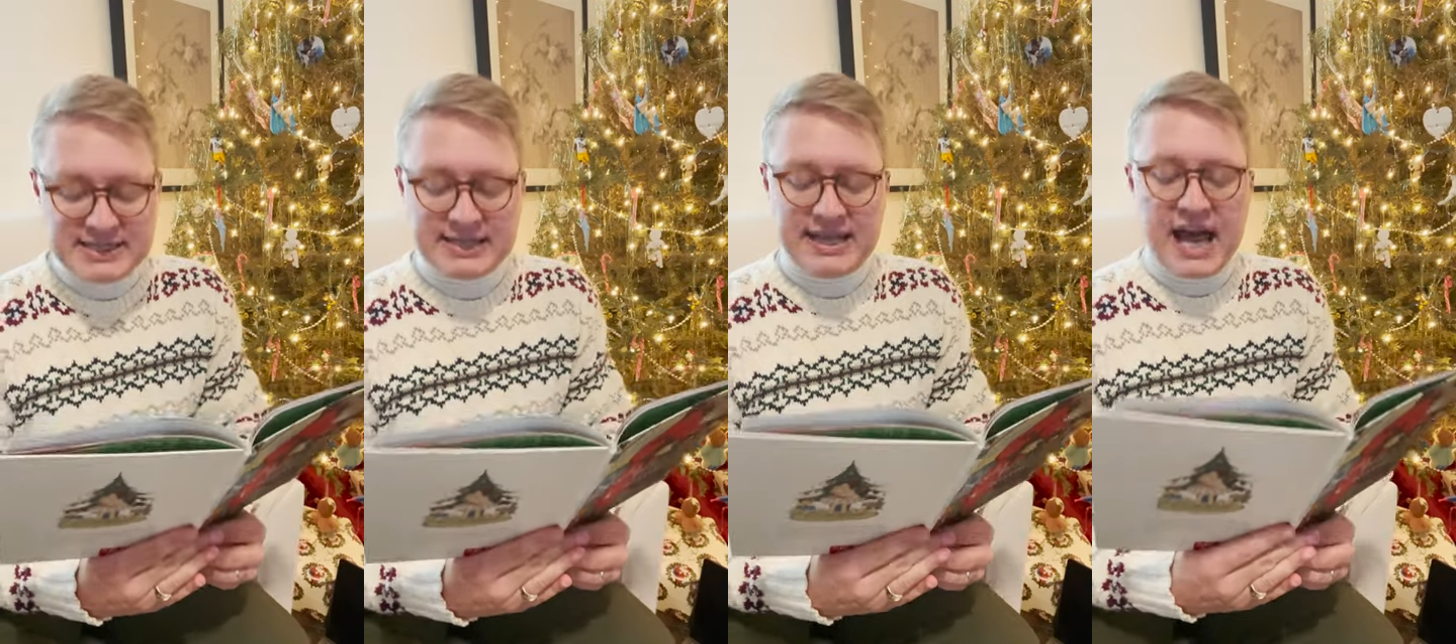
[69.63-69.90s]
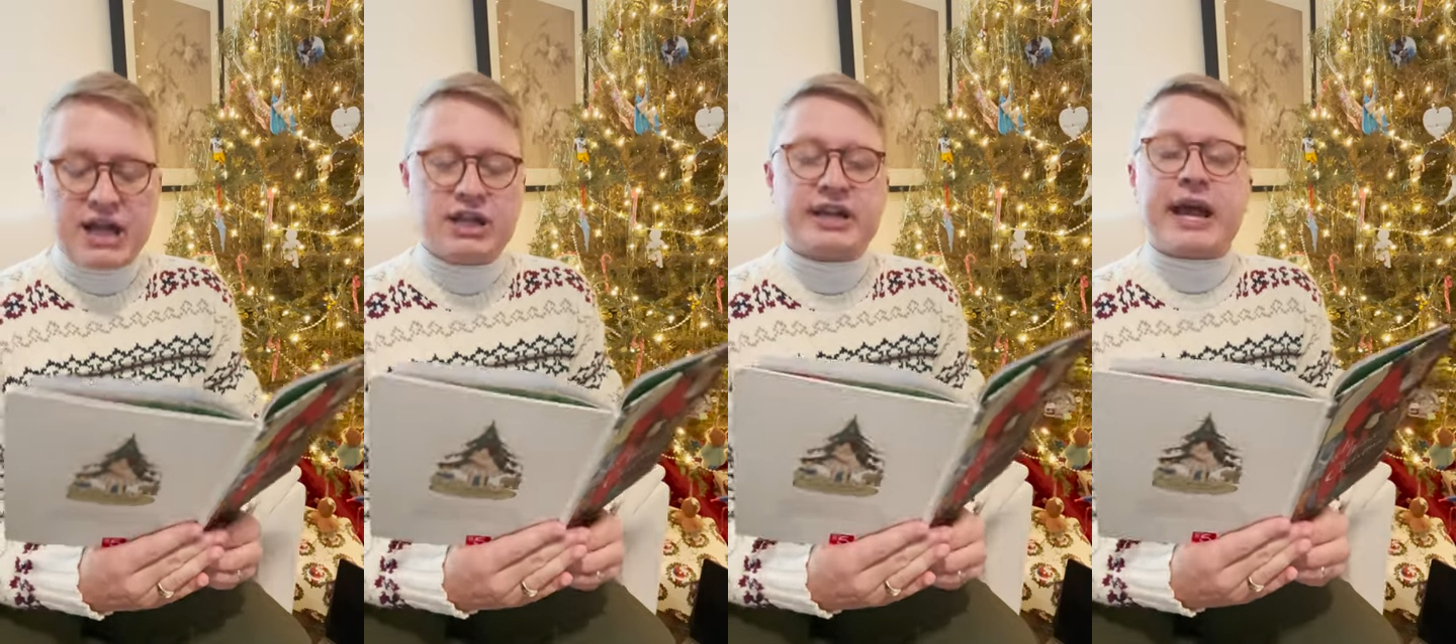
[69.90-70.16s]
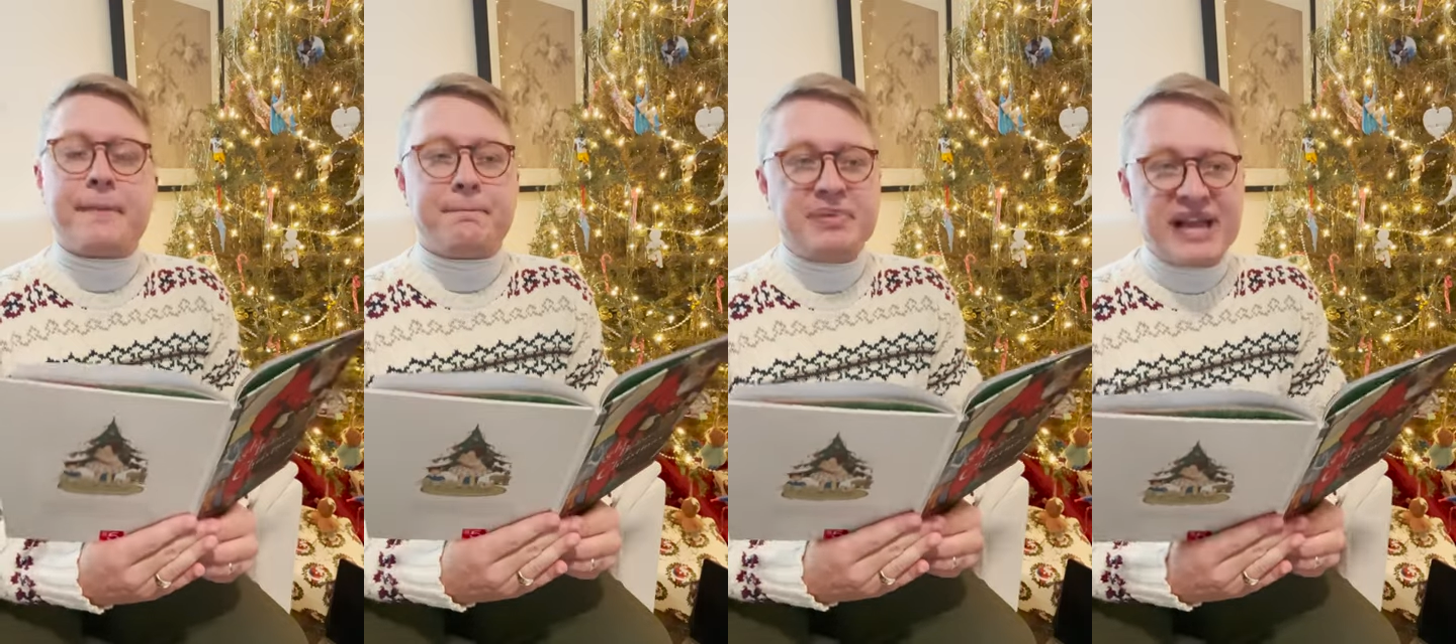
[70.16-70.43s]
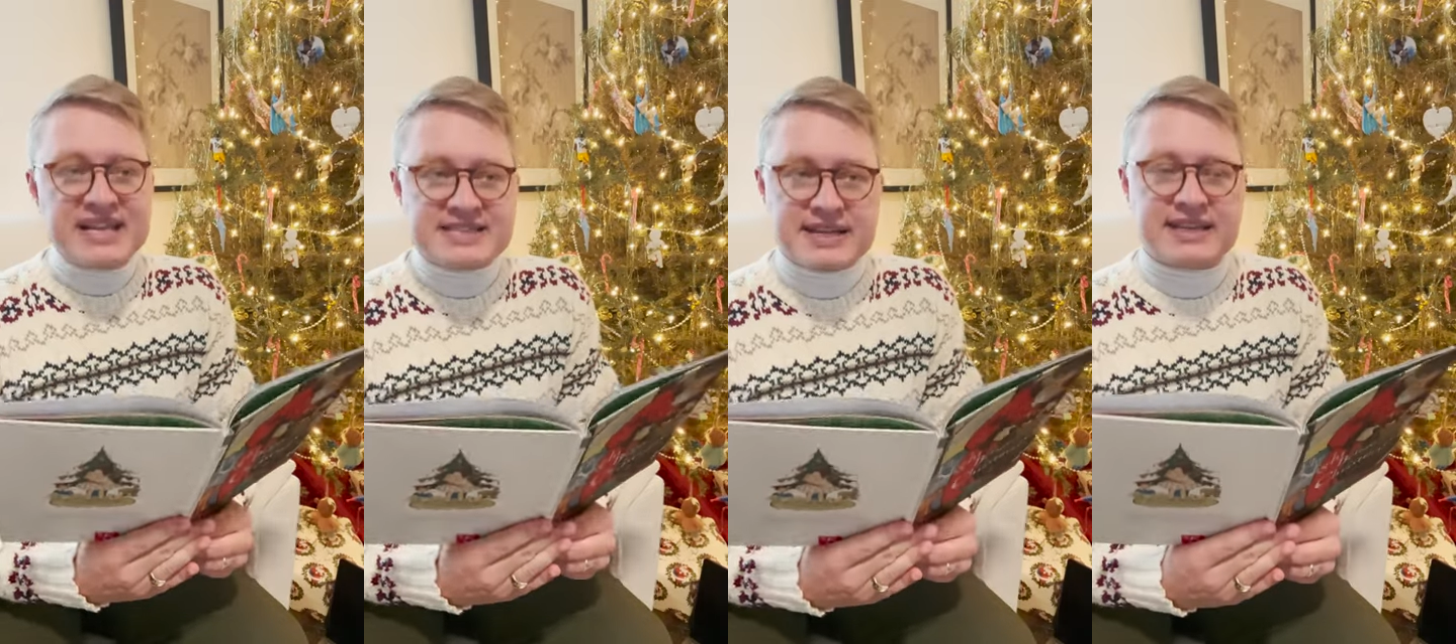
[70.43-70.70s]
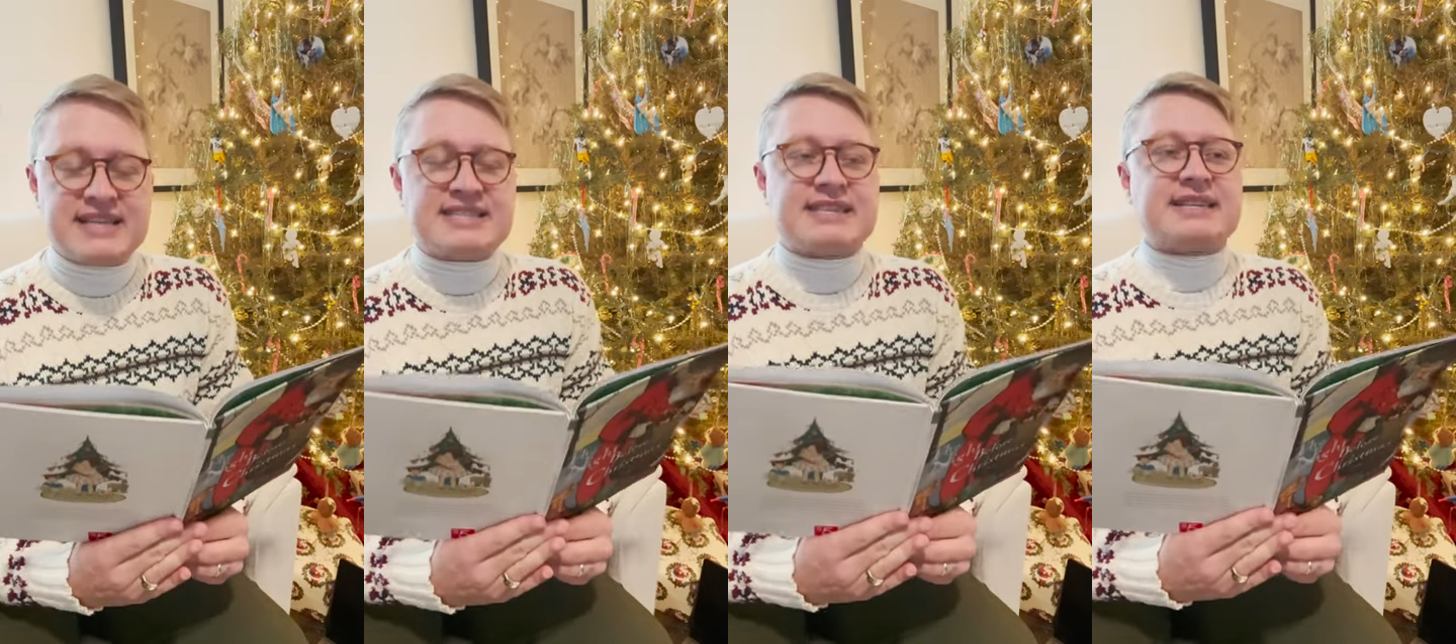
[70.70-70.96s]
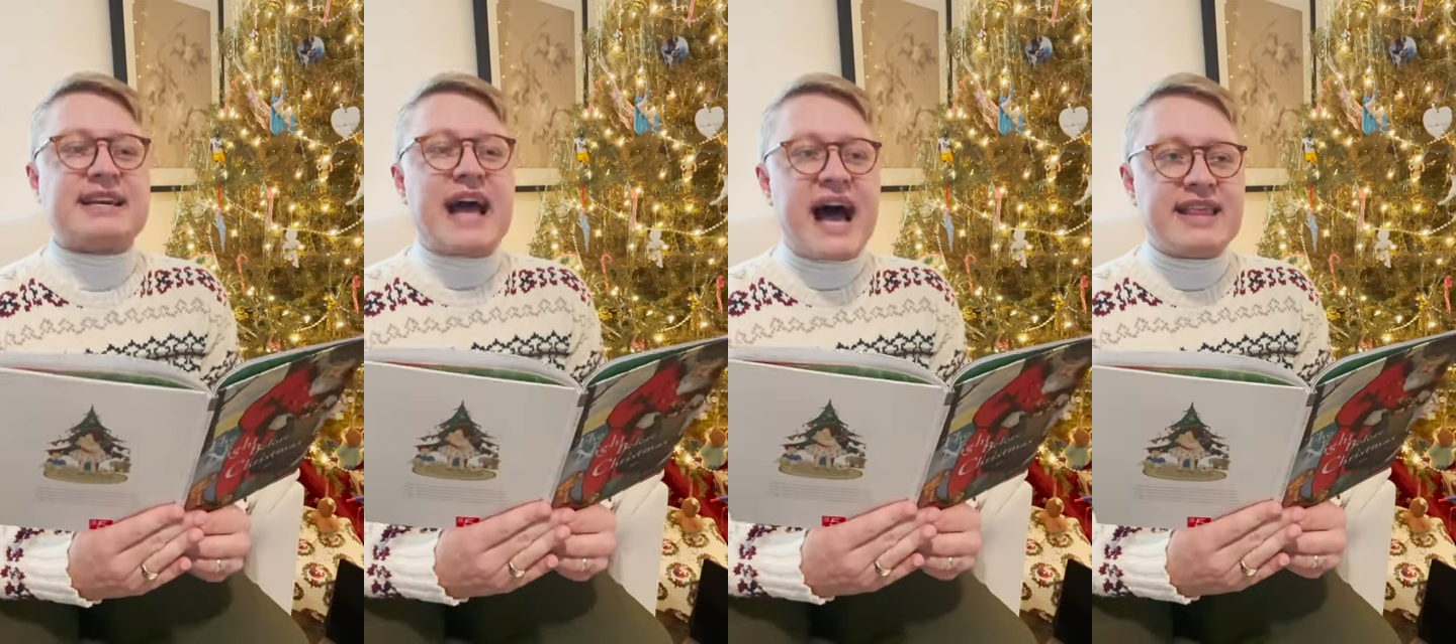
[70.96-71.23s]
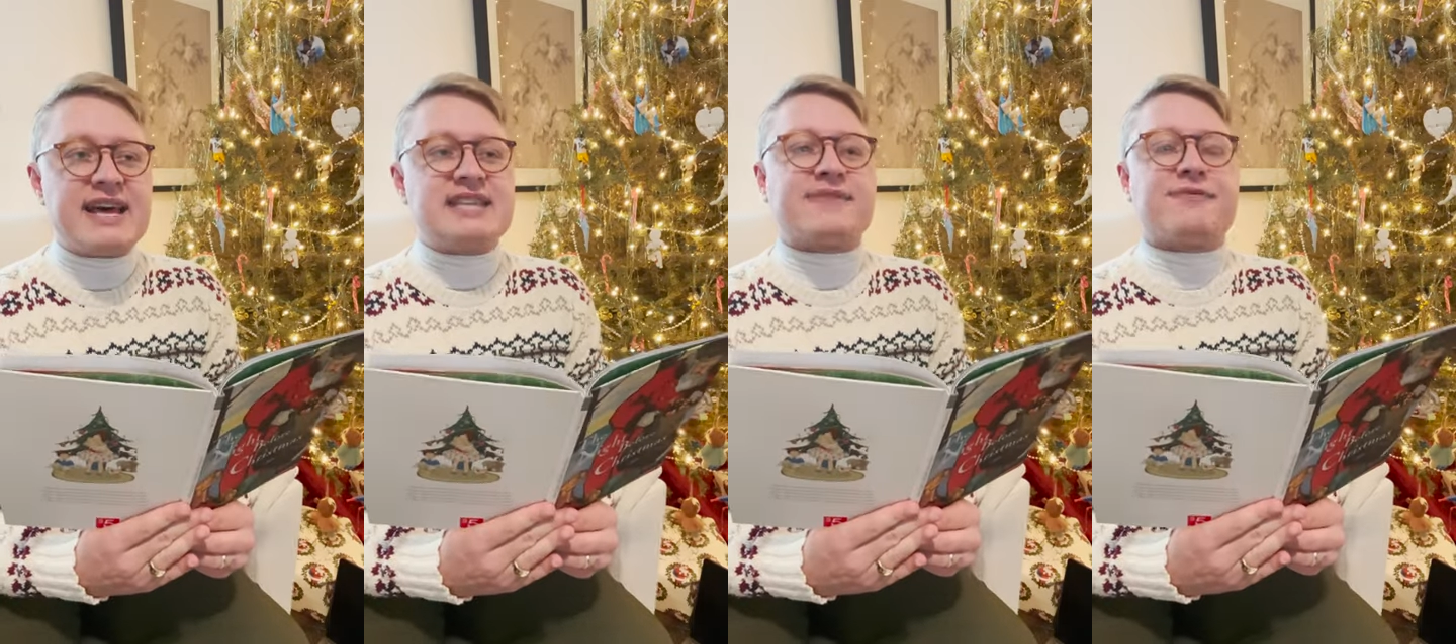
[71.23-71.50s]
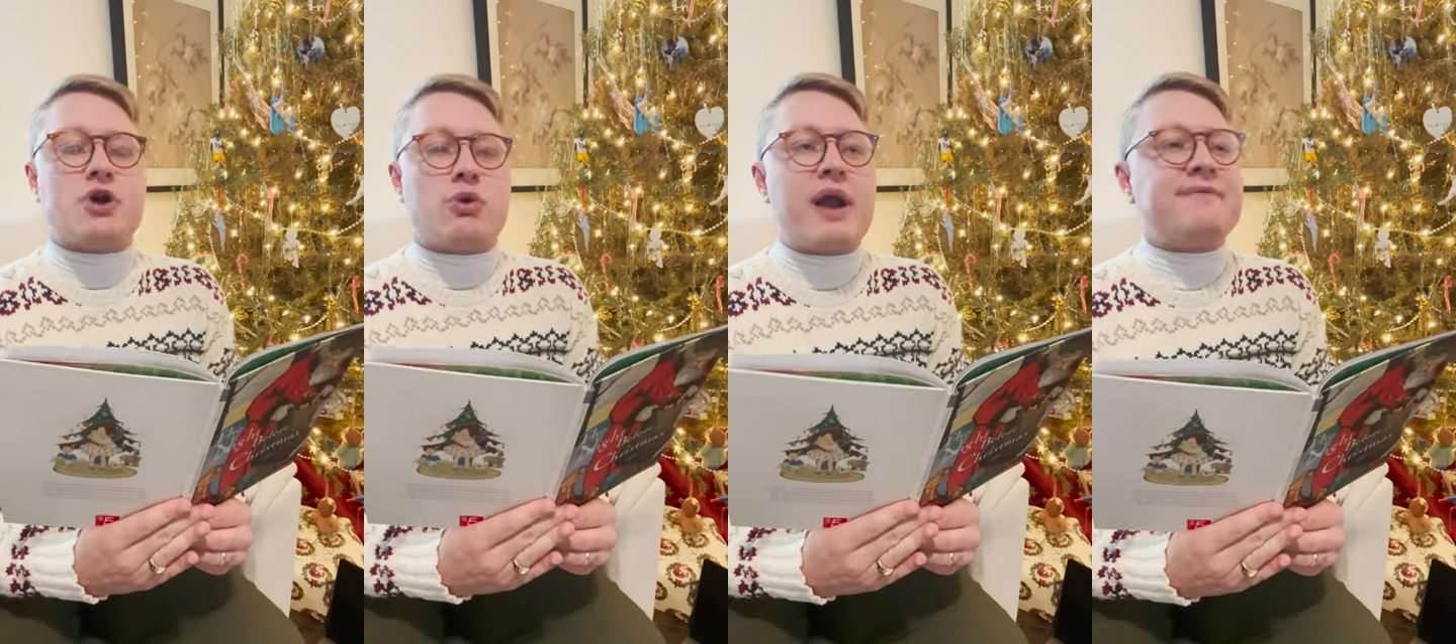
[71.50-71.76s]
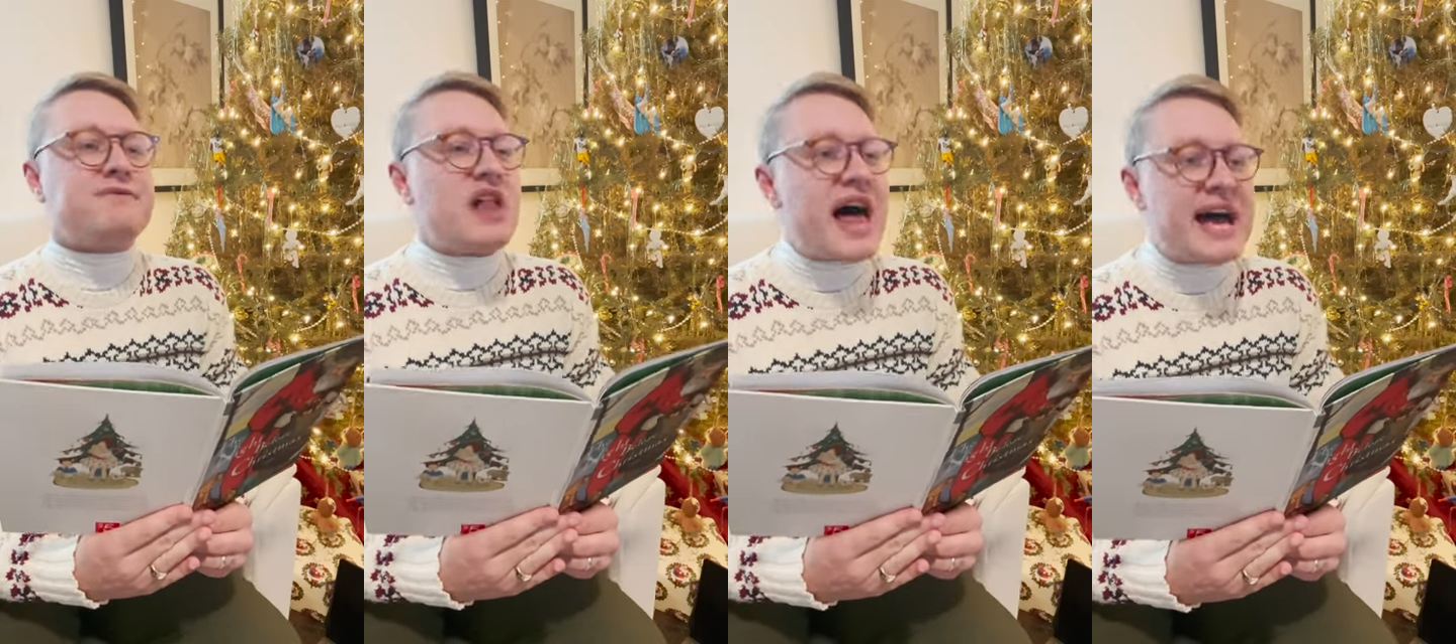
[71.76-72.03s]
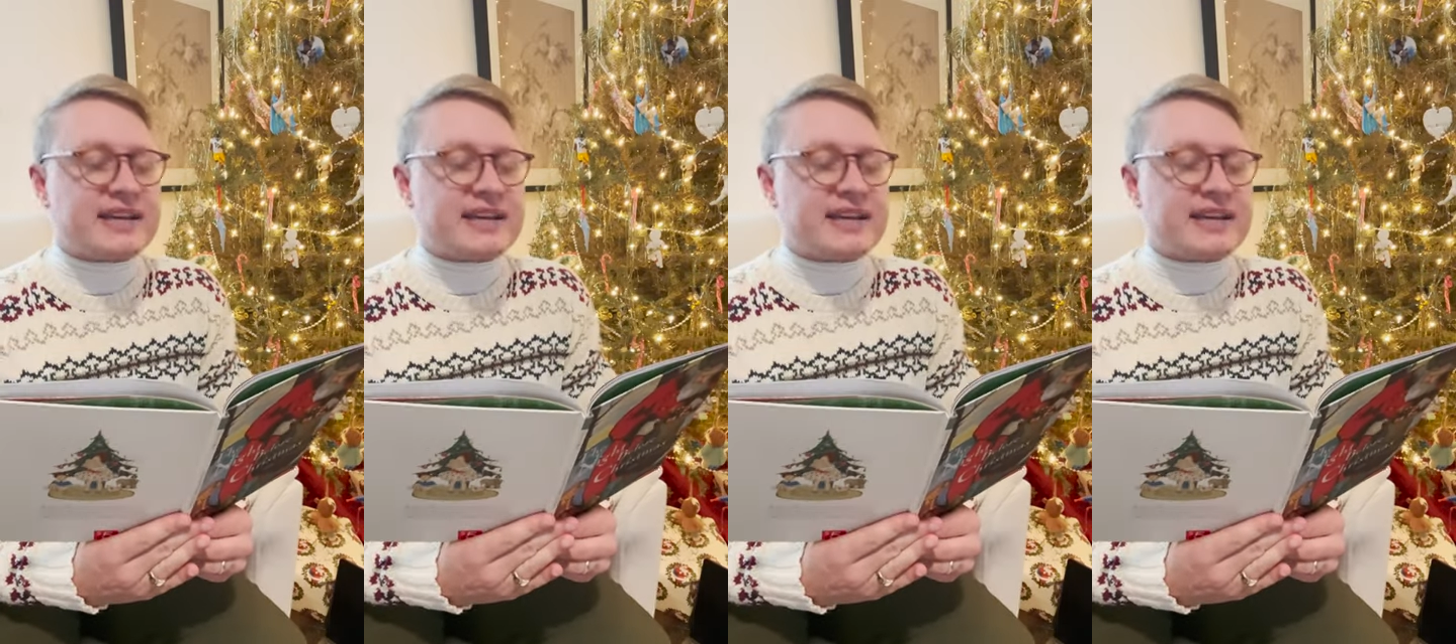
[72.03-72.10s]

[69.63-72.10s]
Now you look at Blitzen, this is a guy that has a few red flags,